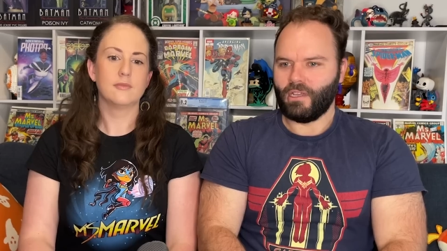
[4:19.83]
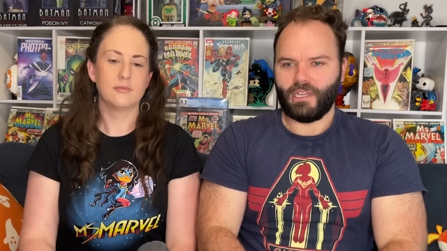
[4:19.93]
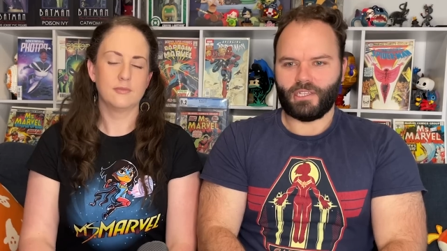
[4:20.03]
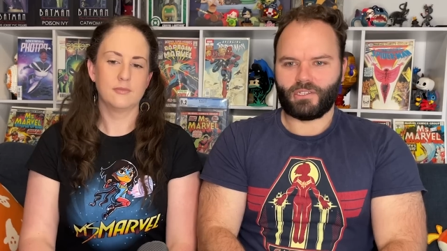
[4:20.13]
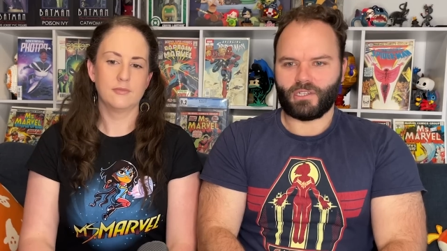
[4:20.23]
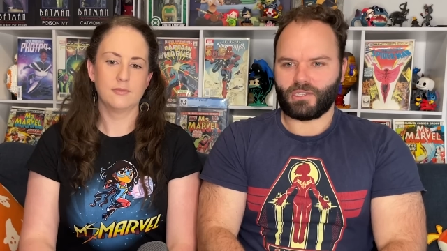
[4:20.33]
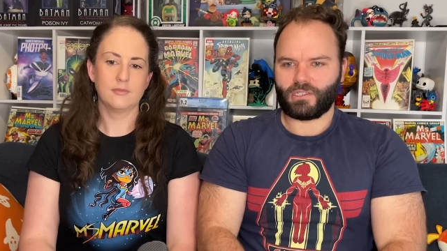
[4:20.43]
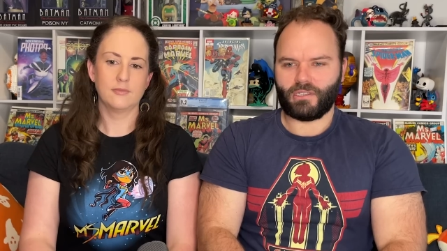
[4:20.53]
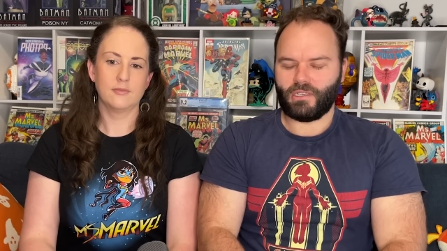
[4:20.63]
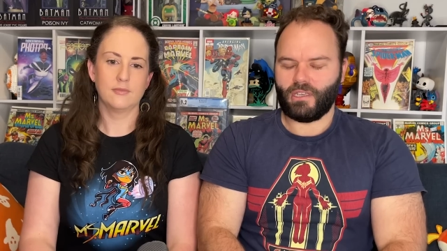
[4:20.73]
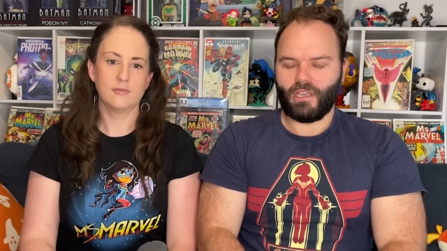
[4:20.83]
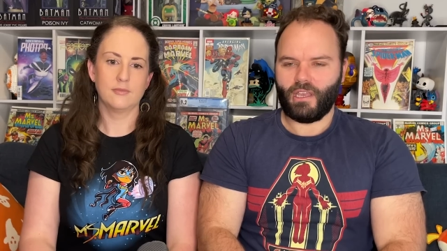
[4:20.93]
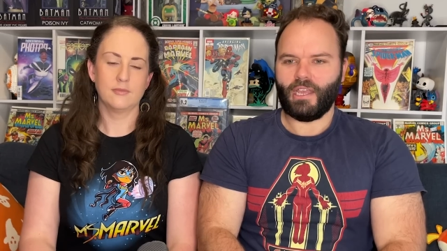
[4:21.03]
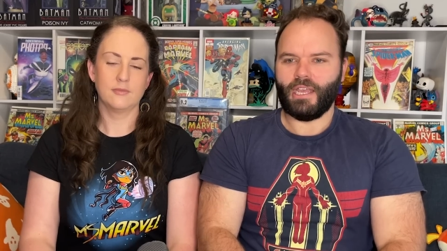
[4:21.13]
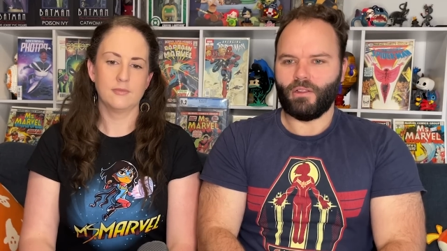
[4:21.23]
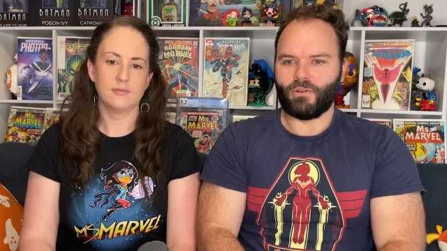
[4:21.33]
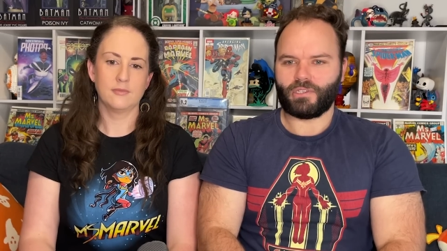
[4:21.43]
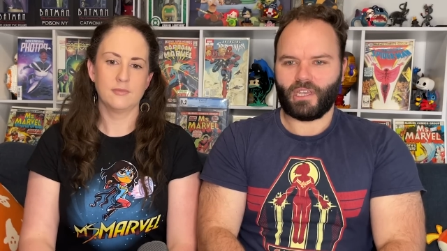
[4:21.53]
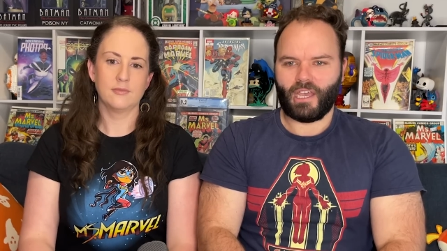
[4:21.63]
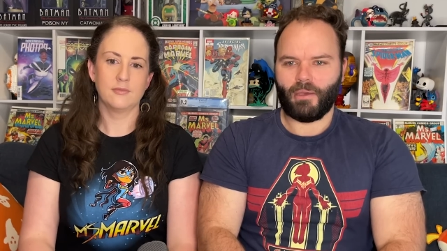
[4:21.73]
Speaker 1: It's just it
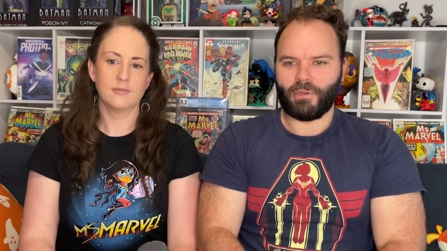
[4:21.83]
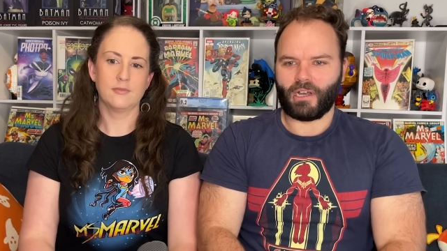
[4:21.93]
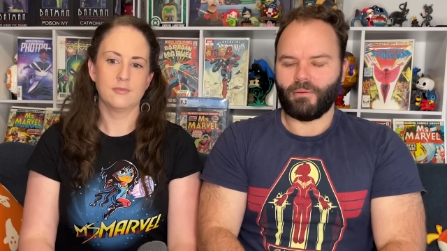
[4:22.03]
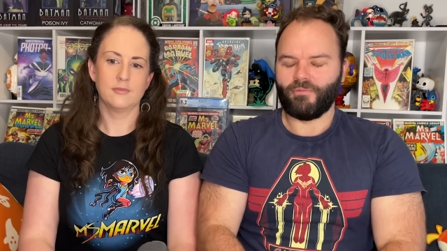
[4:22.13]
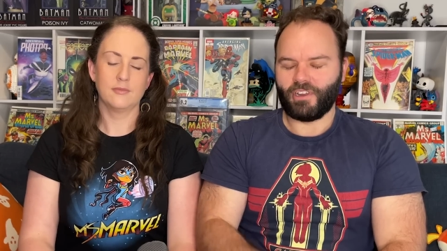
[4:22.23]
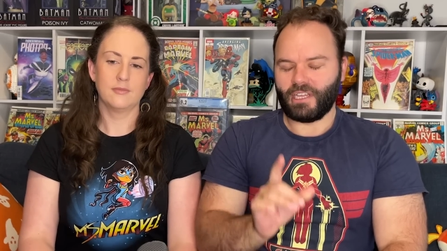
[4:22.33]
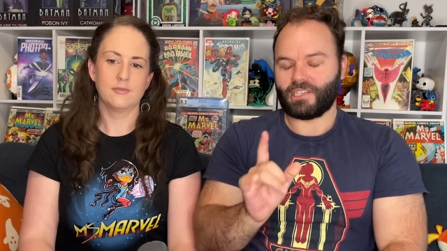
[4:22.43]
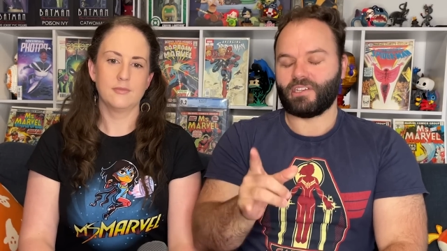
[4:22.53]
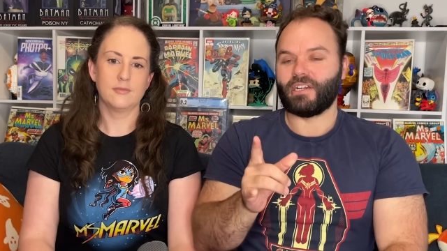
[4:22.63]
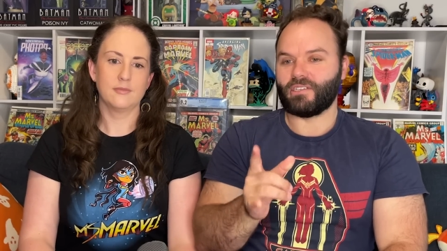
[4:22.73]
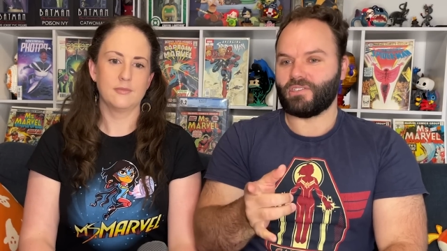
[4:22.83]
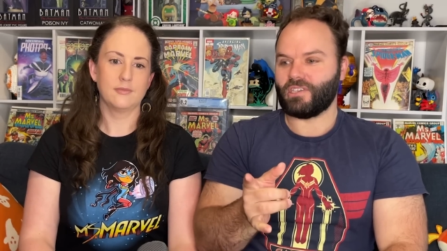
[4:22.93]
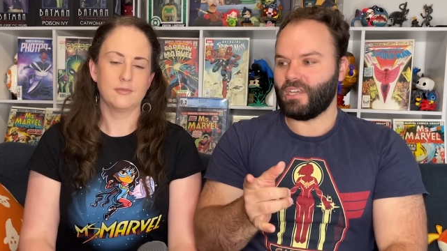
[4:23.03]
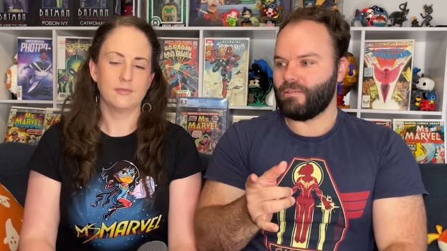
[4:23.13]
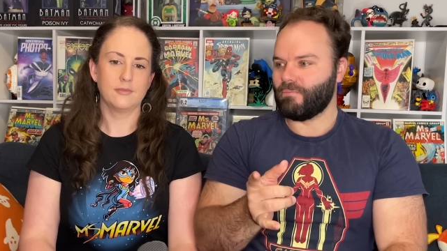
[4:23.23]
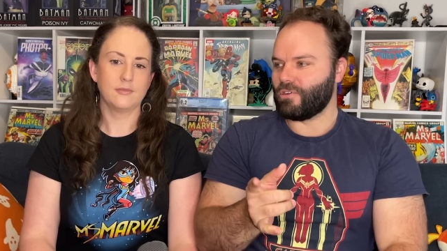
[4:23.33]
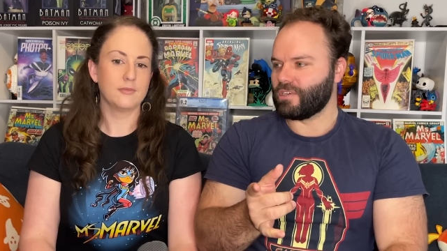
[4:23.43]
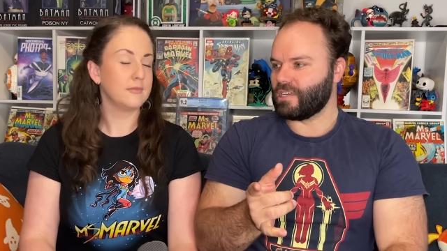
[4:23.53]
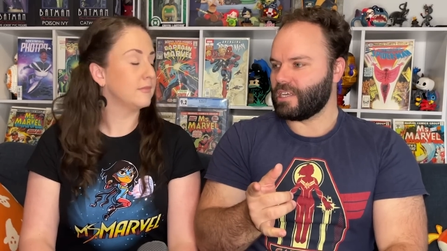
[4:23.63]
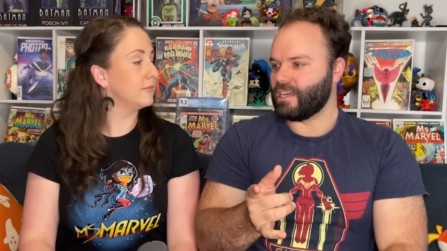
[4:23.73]
looks epic. I'm really excited to see
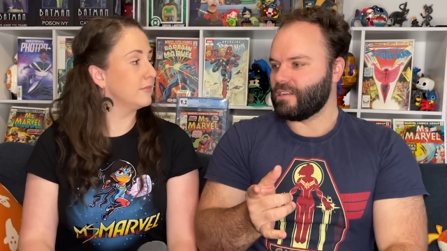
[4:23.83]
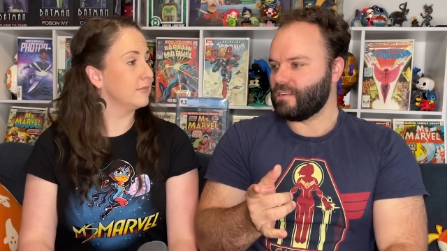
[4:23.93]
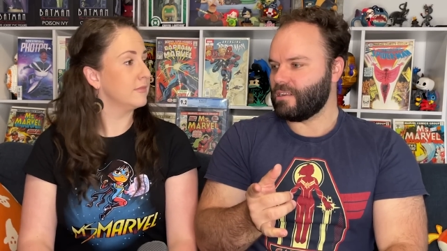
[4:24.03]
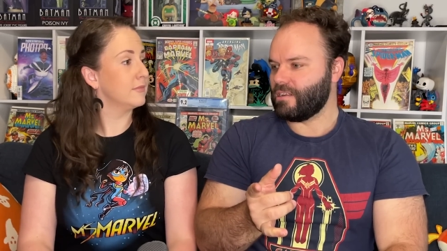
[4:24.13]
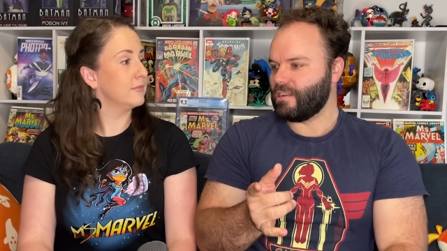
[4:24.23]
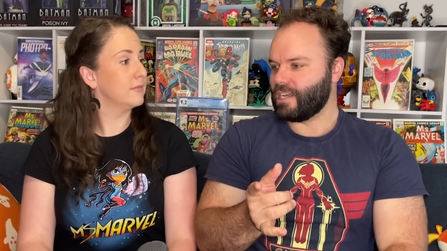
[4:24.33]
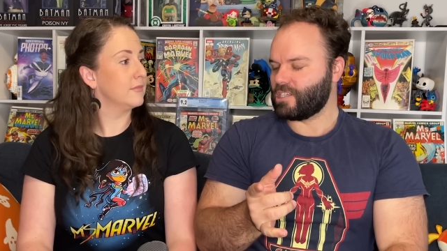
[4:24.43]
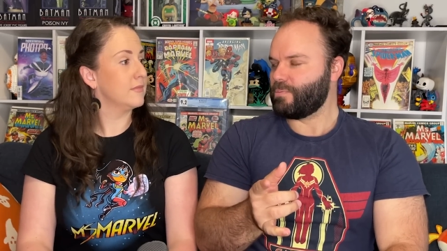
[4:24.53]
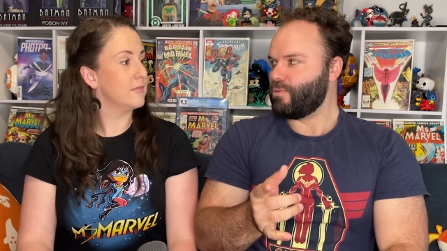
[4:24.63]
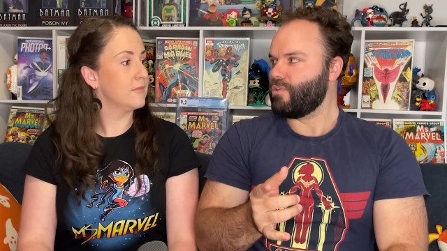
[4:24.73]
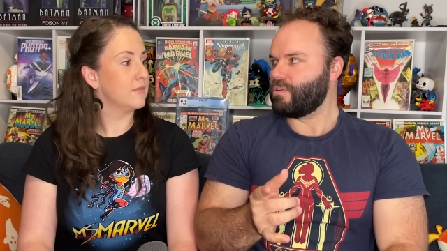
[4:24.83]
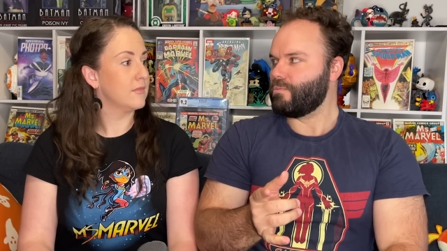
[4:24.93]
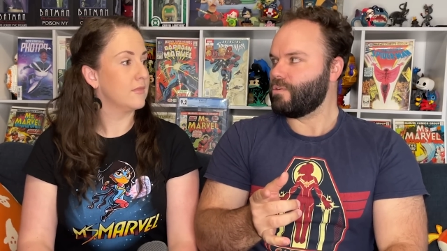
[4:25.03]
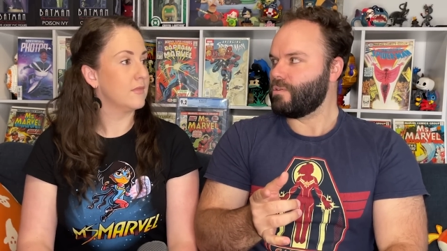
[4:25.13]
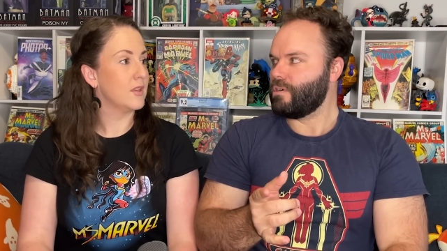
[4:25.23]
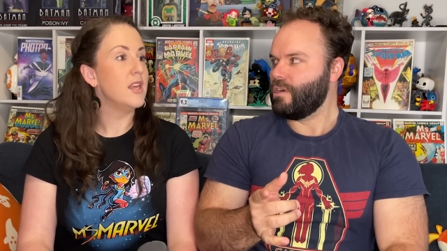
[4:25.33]
Monica get explored more.